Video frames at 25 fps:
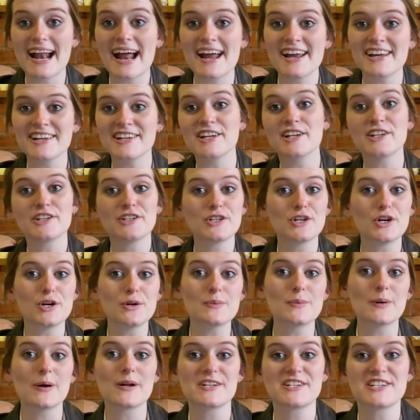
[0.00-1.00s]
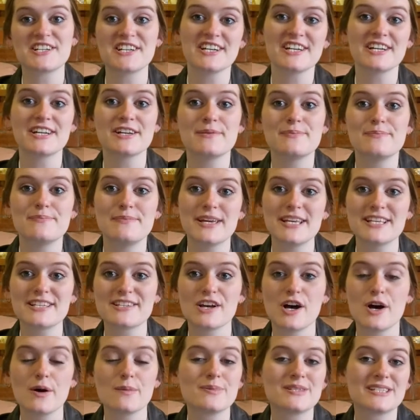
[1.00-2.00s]
G'day, you're watching Miss
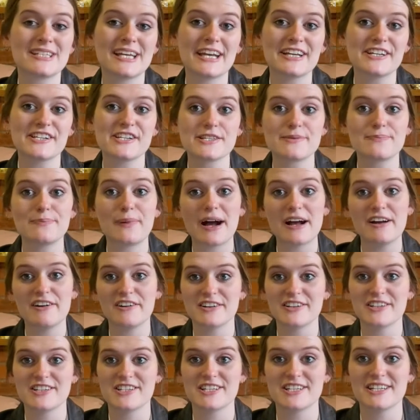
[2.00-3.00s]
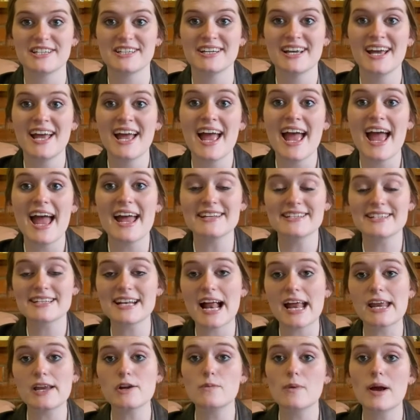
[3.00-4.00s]
Hobbs Teaches Biology, and
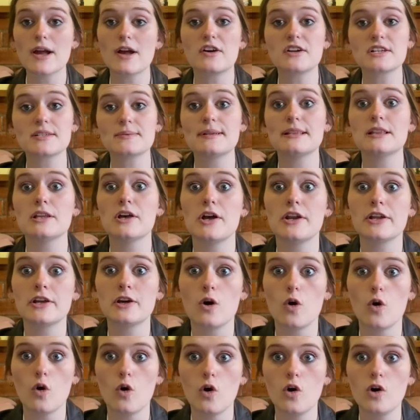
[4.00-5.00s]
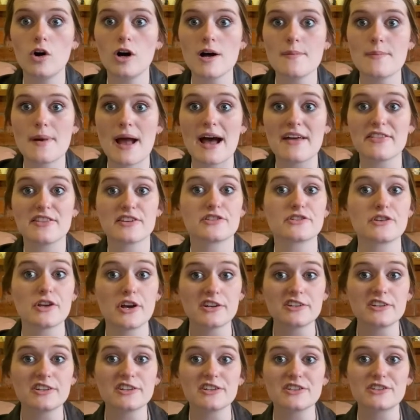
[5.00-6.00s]
today we're going to be learning all about the
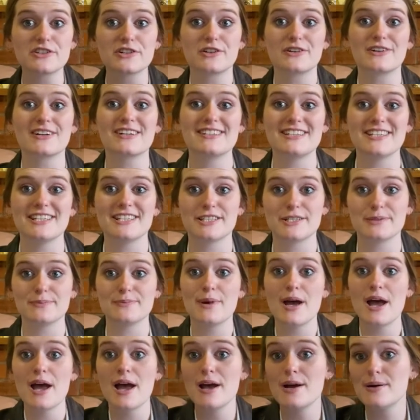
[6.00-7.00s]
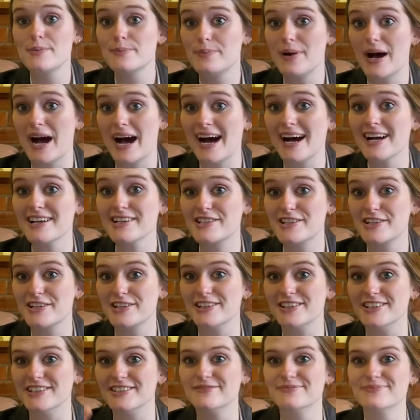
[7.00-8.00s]
circulatory system, part
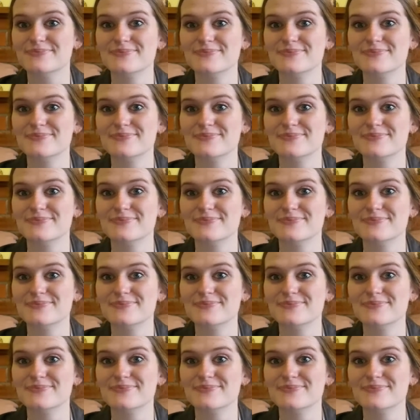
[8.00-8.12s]
2.